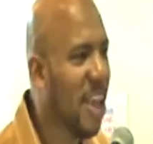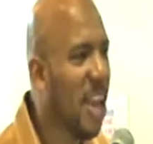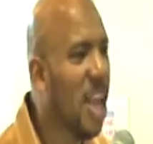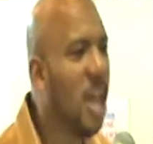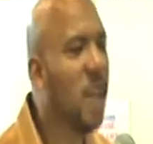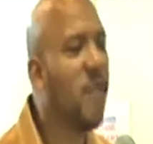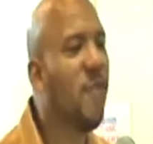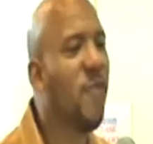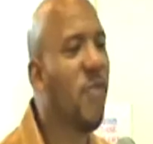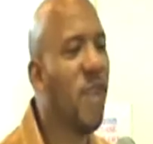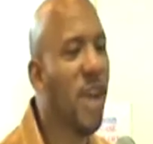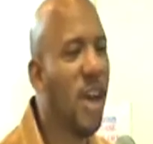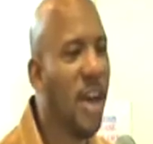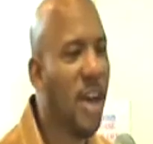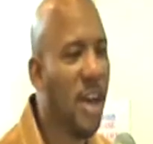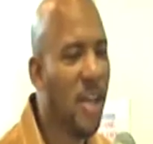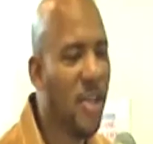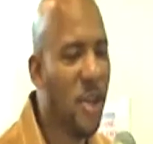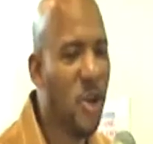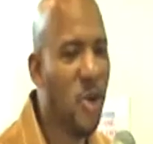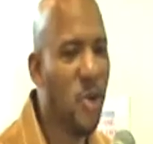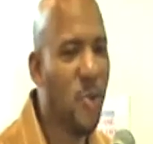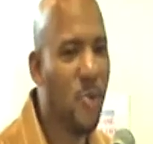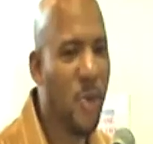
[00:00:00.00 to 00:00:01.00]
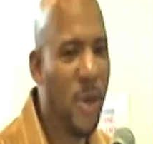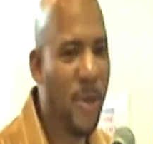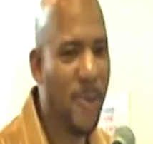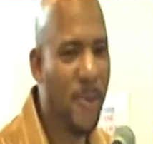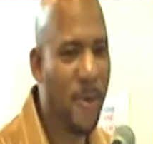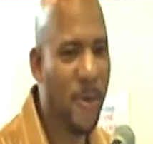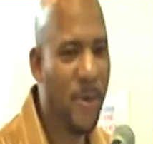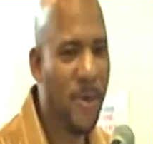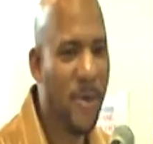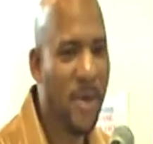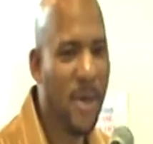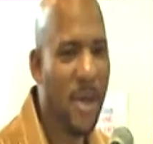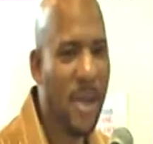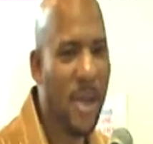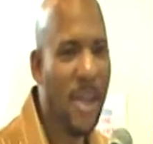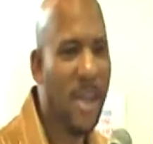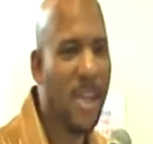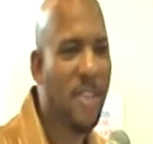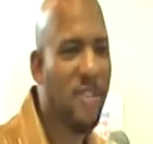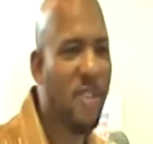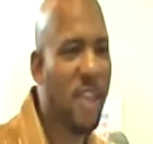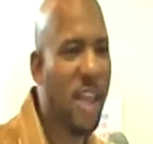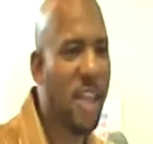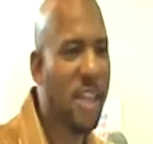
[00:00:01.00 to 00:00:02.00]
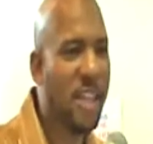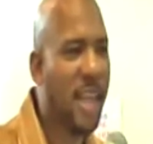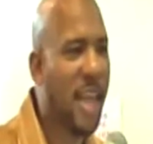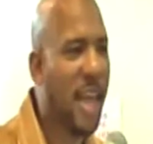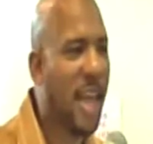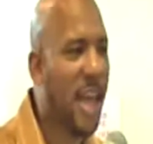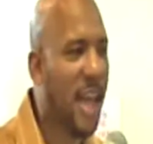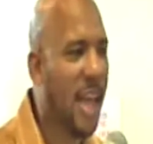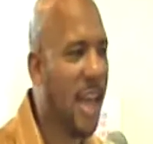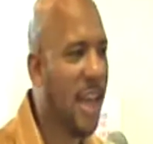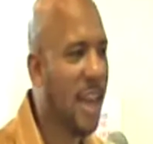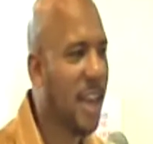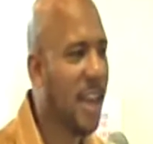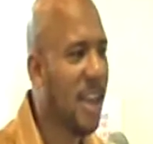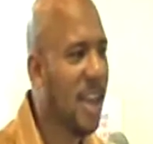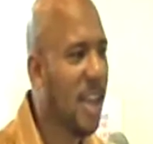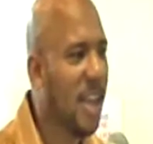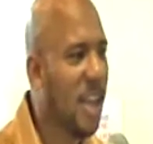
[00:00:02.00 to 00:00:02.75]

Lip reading: Look for the new people. Shake their hand.